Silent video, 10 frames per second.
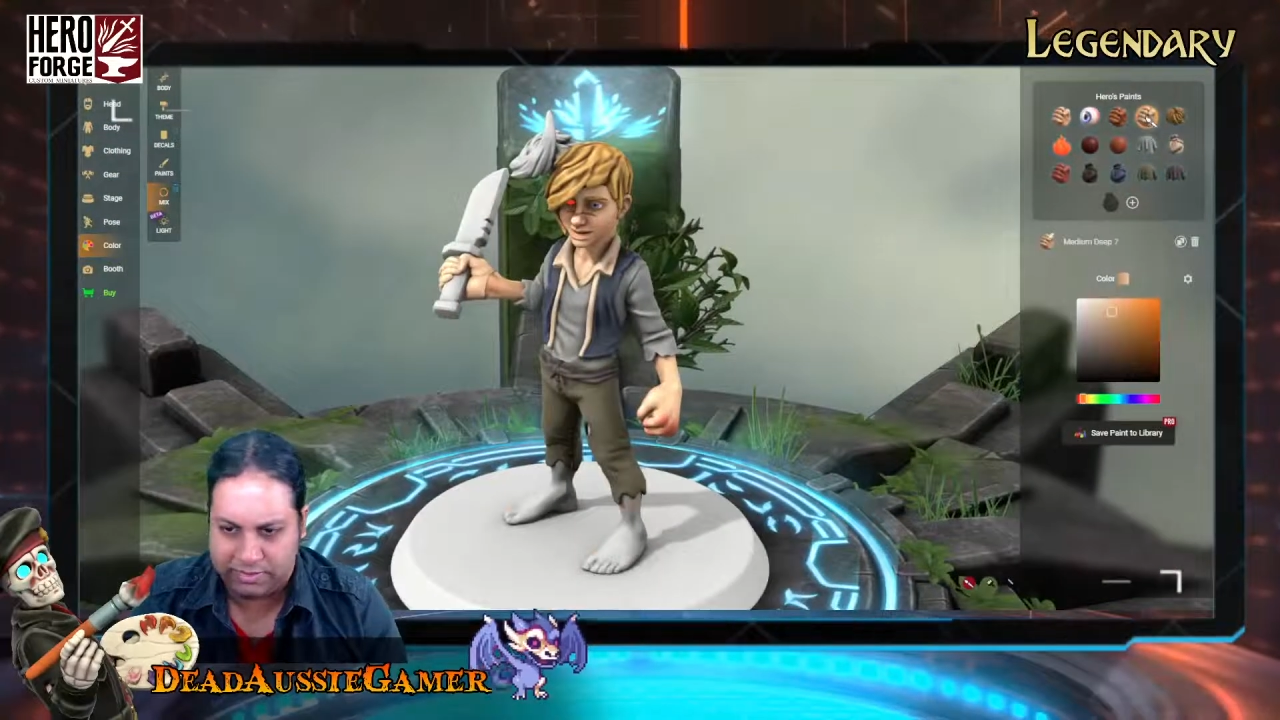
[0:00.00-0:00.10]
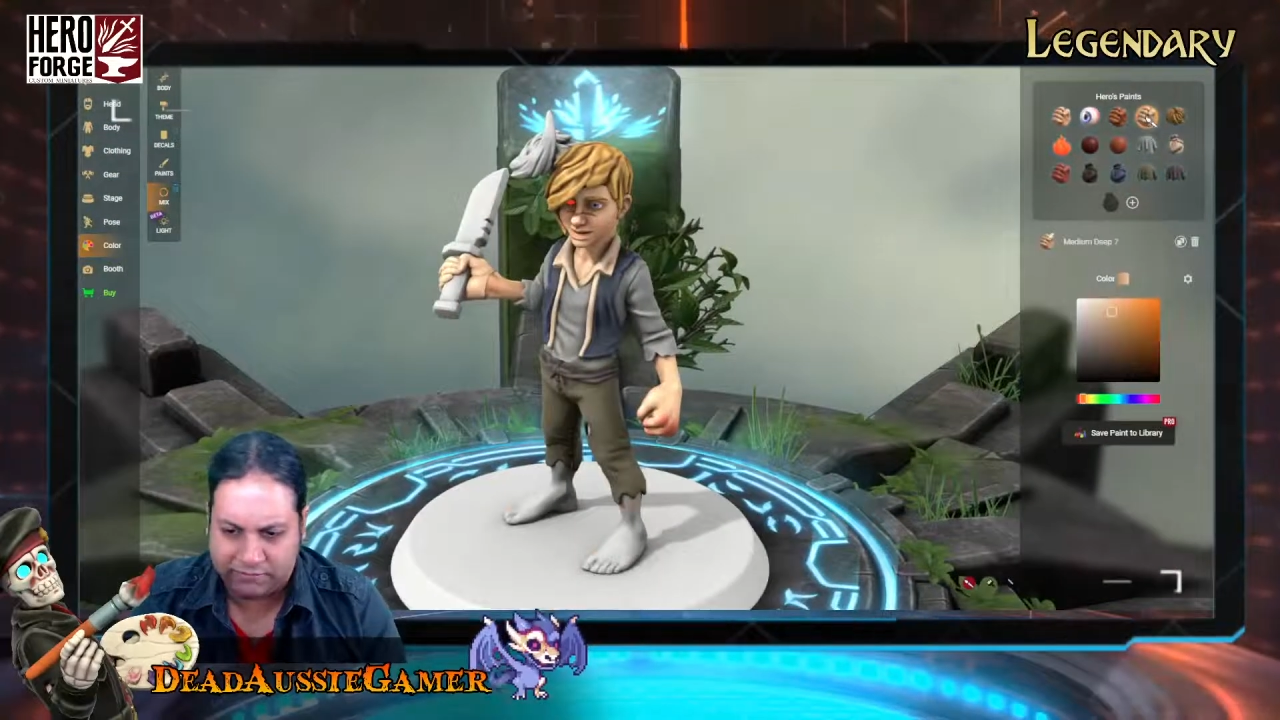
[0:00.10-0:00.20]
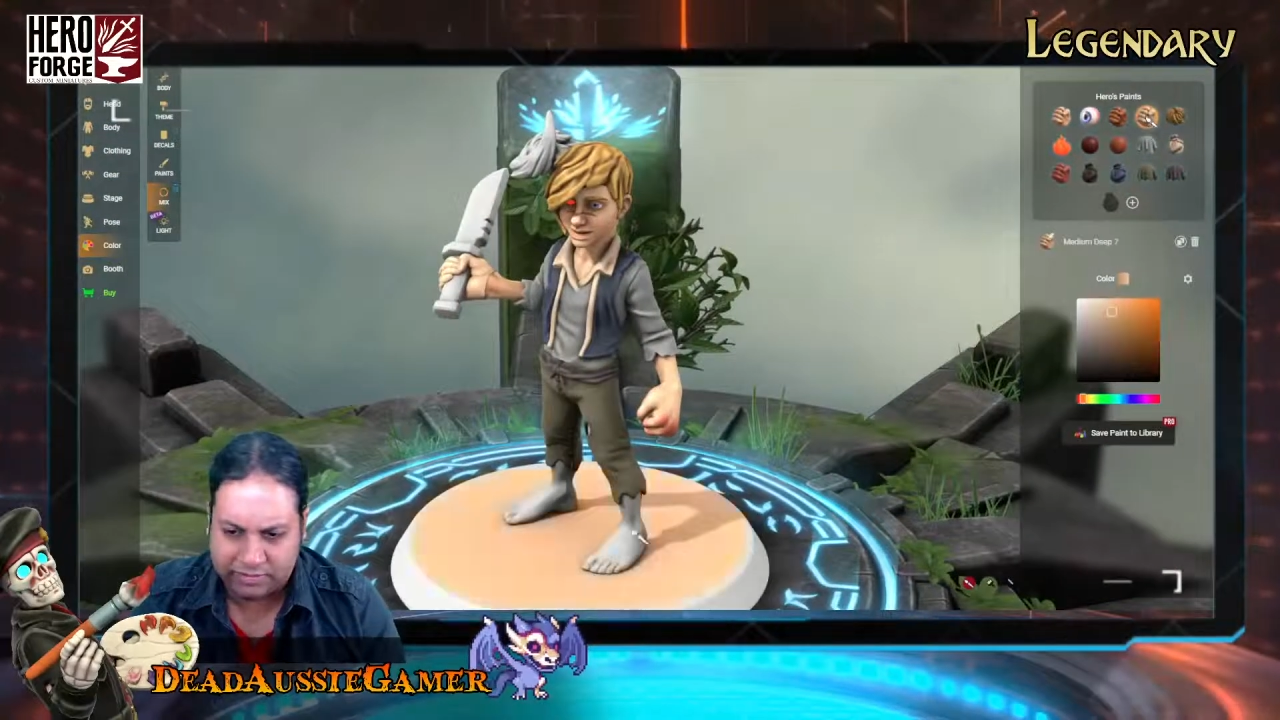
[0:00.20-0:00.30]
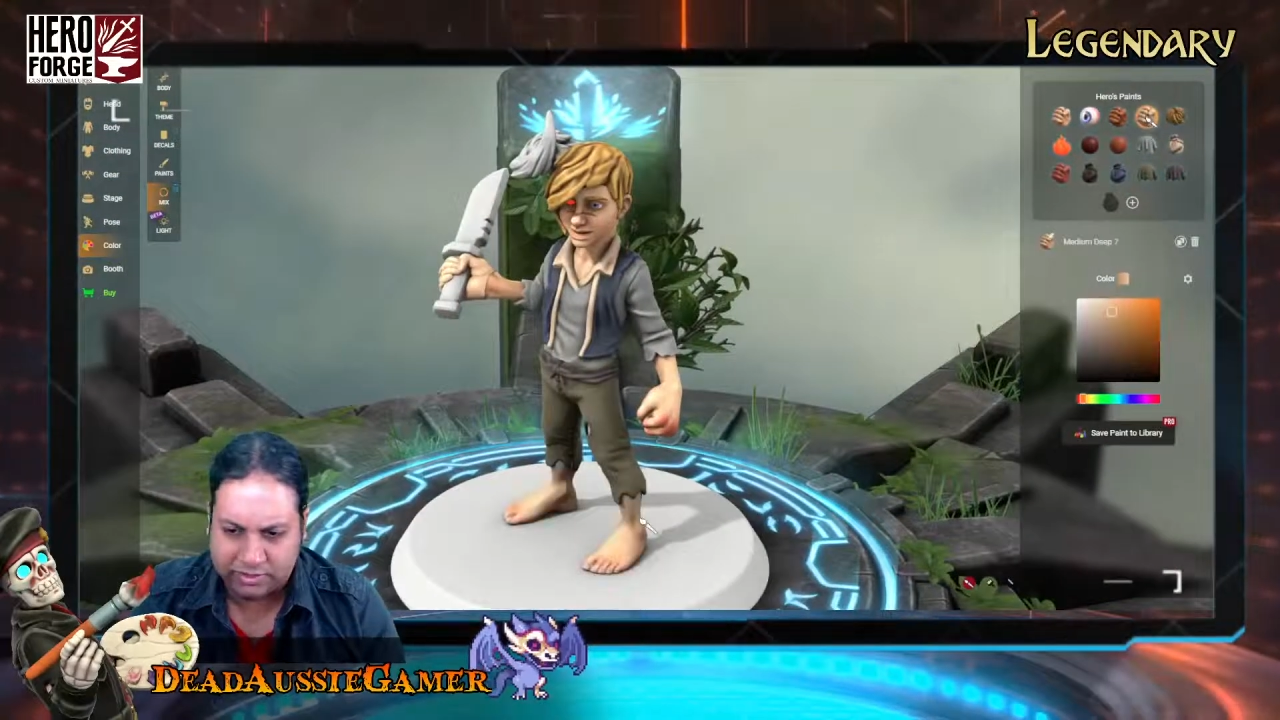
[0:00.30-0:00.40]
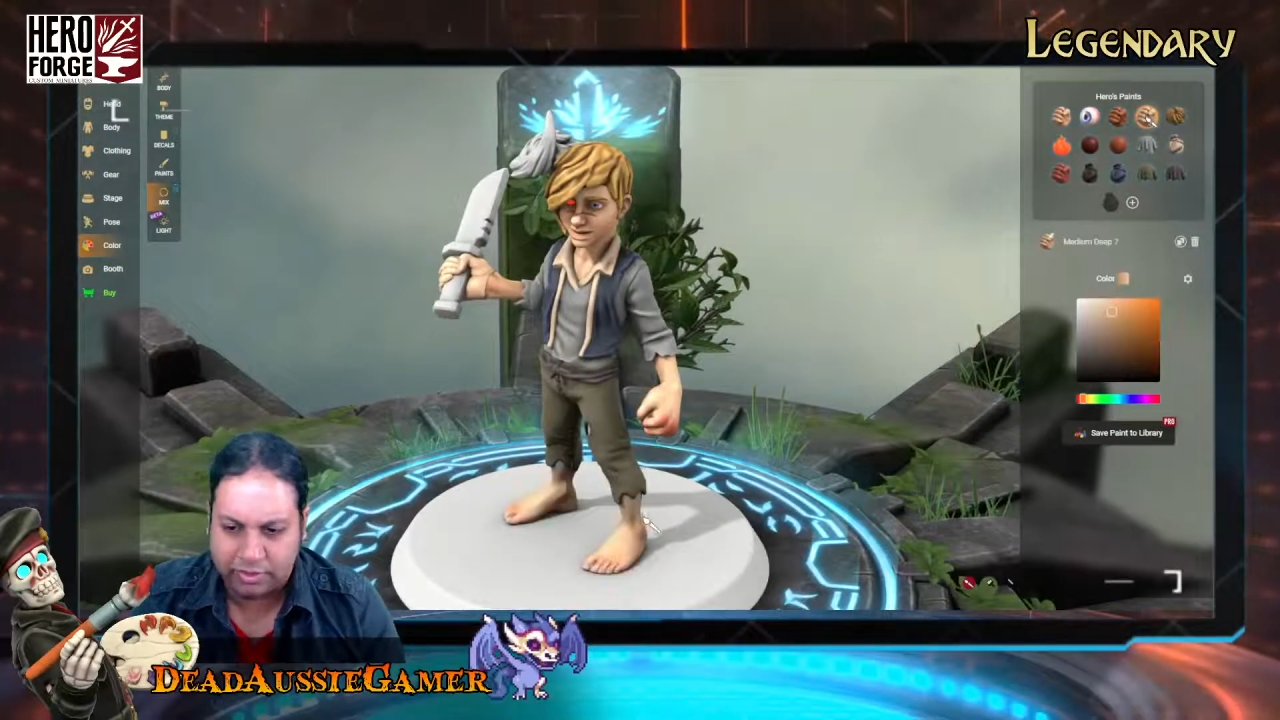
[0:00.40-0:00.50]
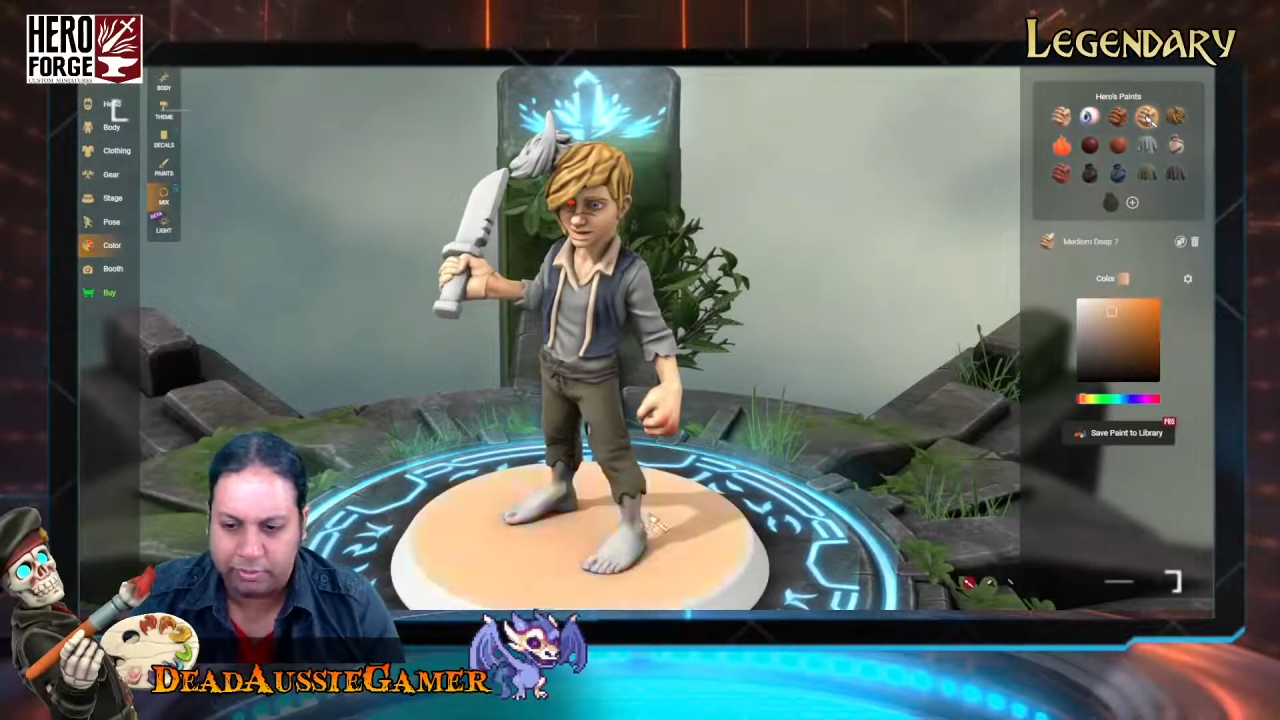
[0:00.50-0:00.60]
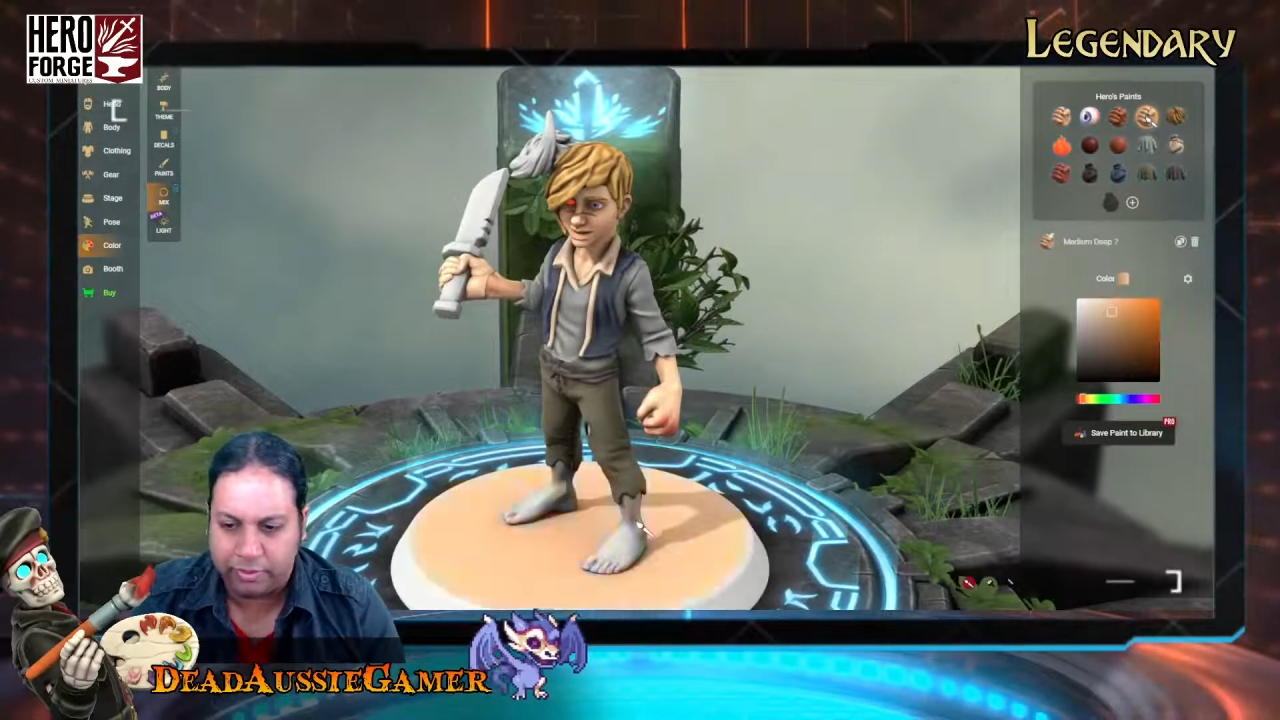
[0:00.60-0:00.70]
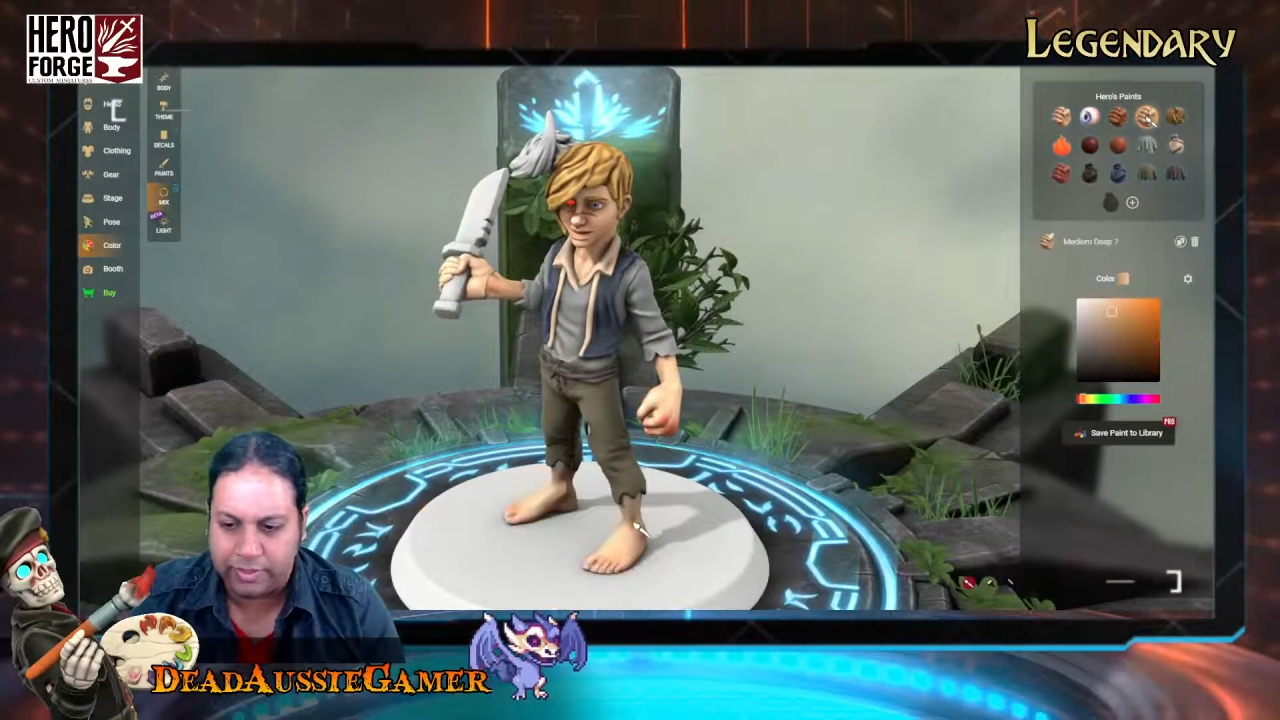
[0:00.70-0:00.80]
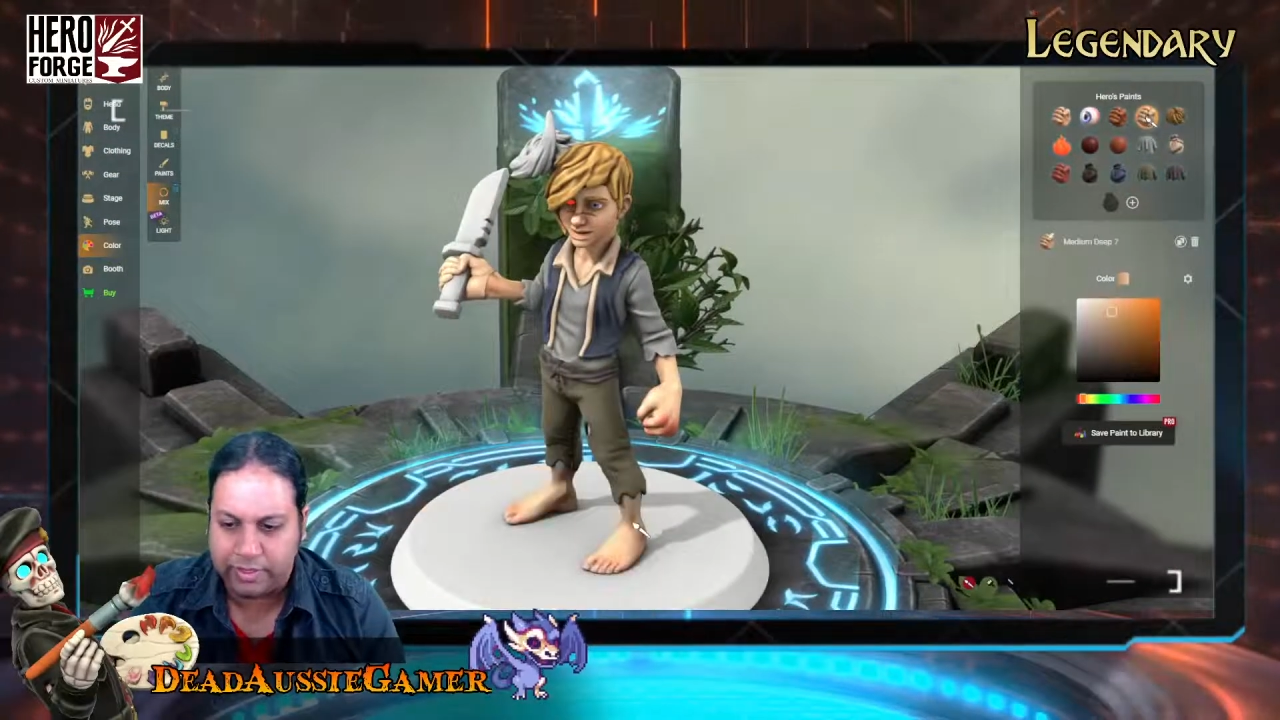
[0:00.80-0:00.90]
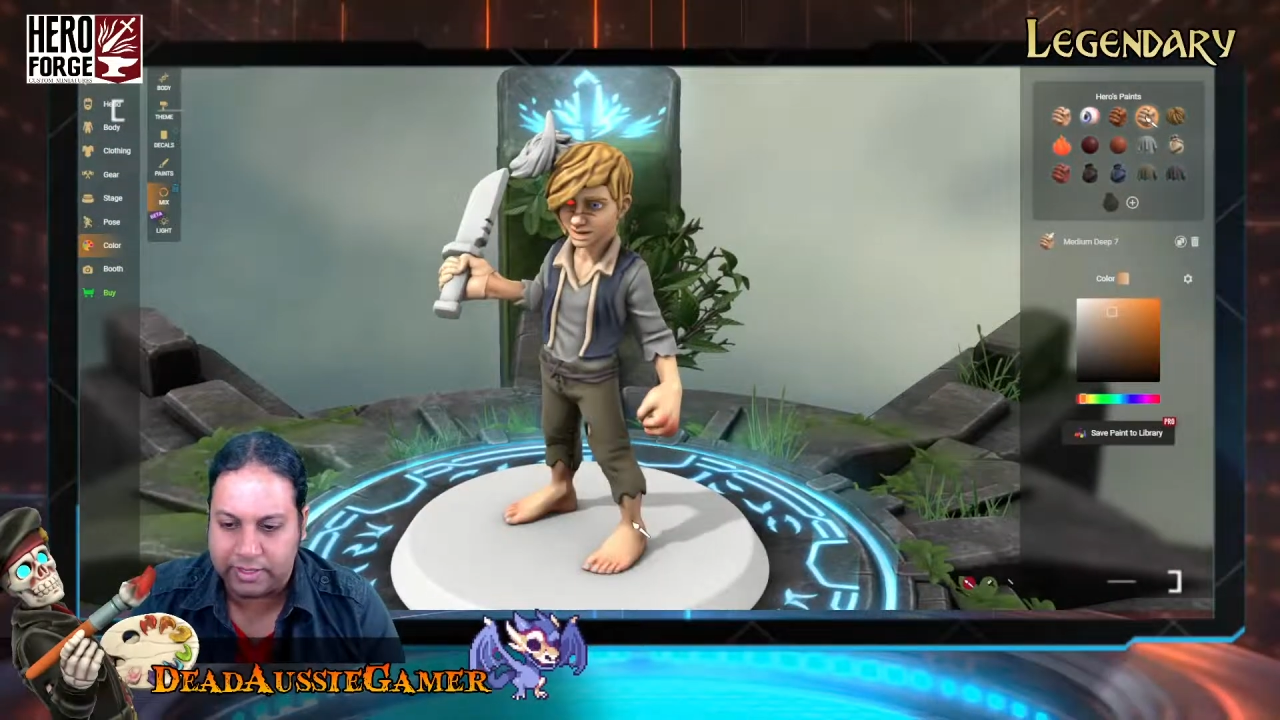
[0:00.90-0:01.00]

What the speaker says: there's no point